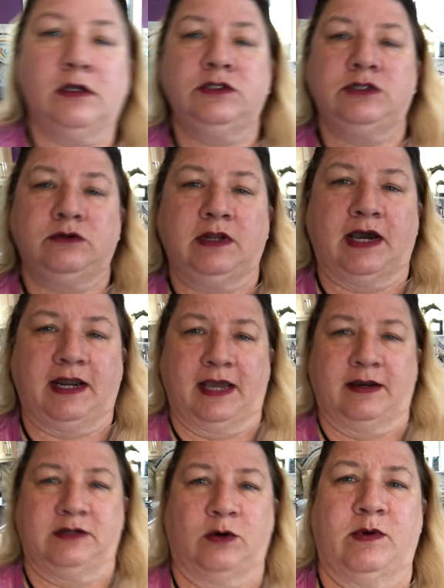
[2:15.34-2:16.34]
do not,
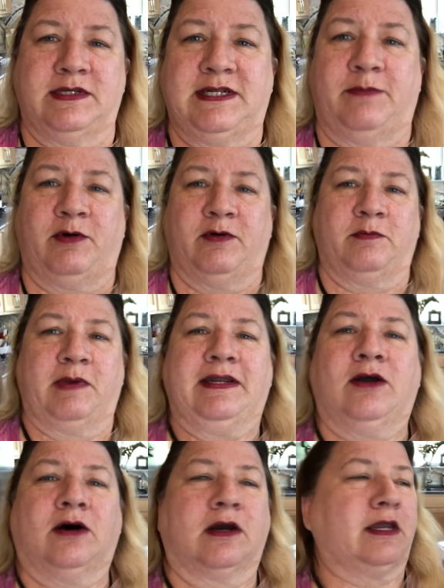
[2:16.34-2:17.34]
I don't want to step on my
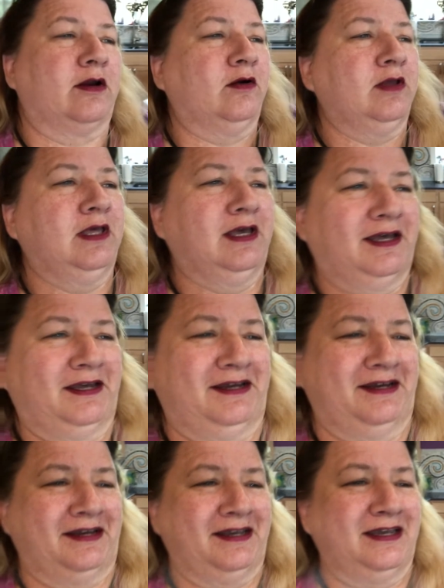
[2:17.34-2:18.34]
dog here.
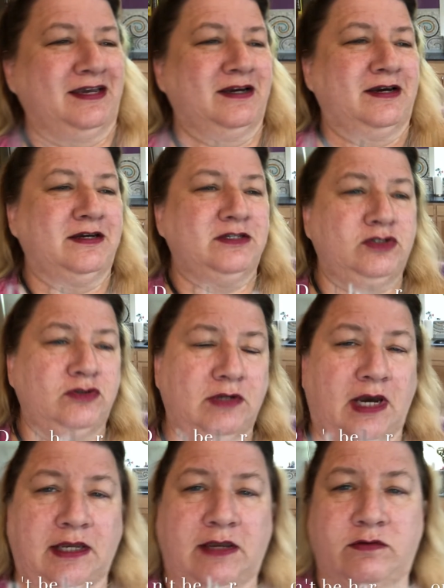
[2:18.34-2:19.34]
Do
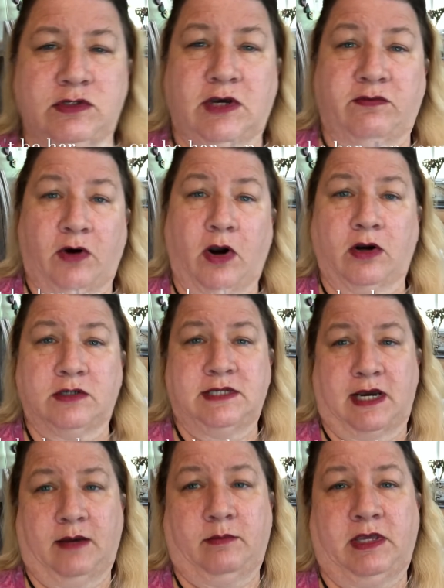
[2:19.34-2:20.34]
not give yourself a hard
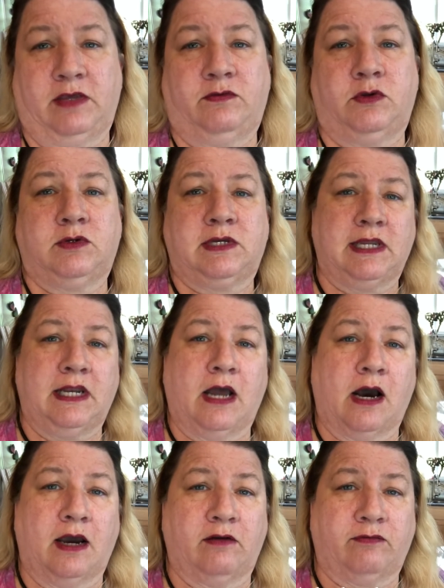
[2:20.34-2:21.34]
time if you
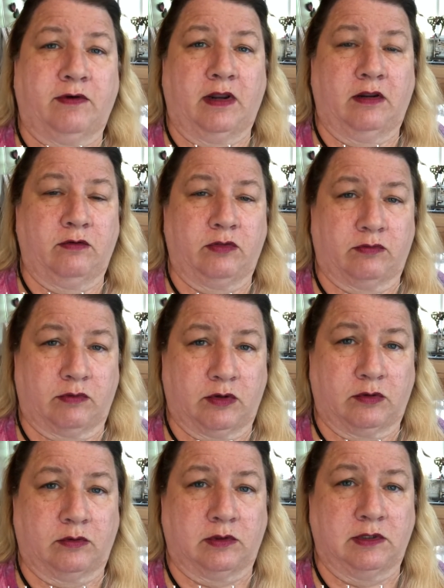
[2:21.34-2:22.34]
cannot follow
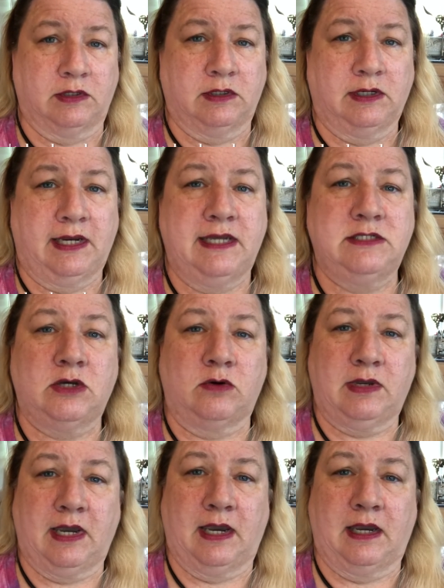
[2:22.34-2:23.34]
through. It's
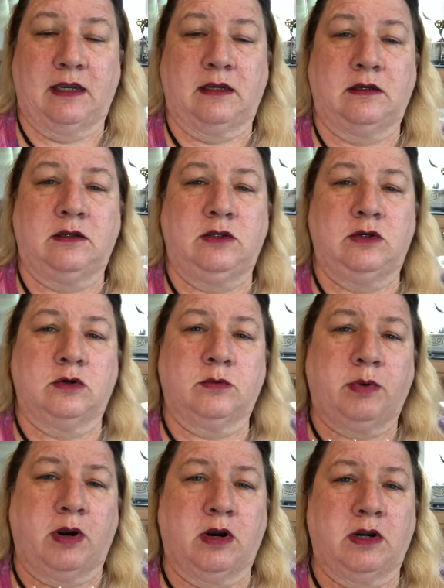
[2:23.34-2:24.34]
okay. Your
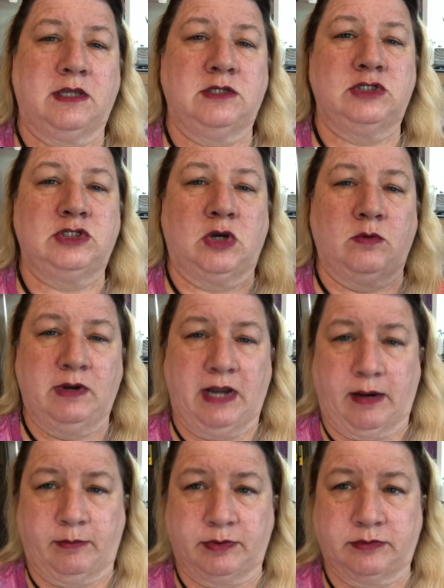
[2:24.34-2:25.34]
part is showing
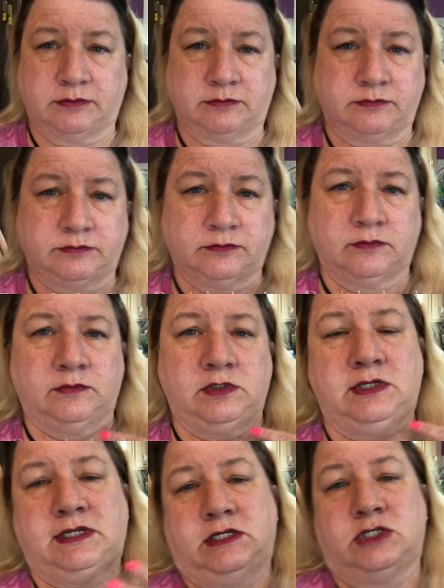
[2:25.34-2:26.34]
up.
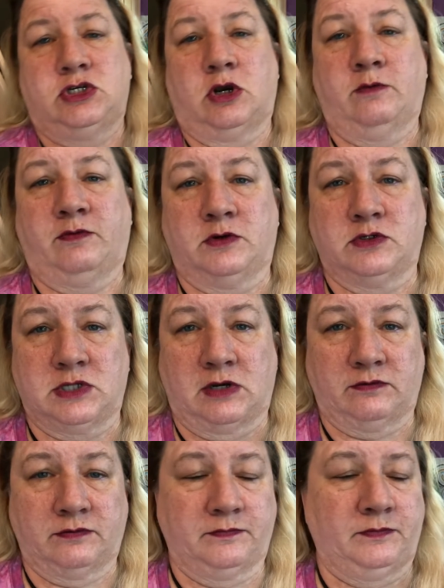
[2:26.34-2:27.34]
You need to show up for
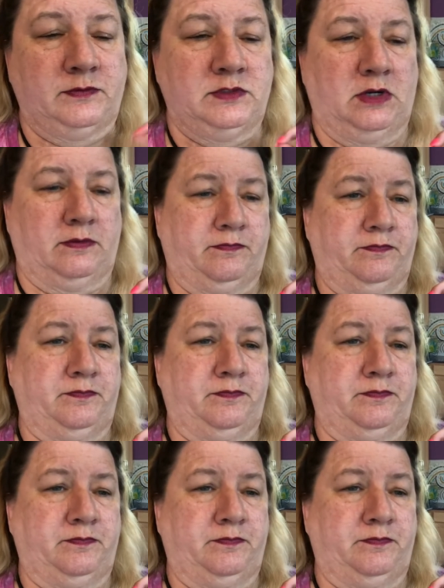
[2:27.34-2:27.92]
yourself. So,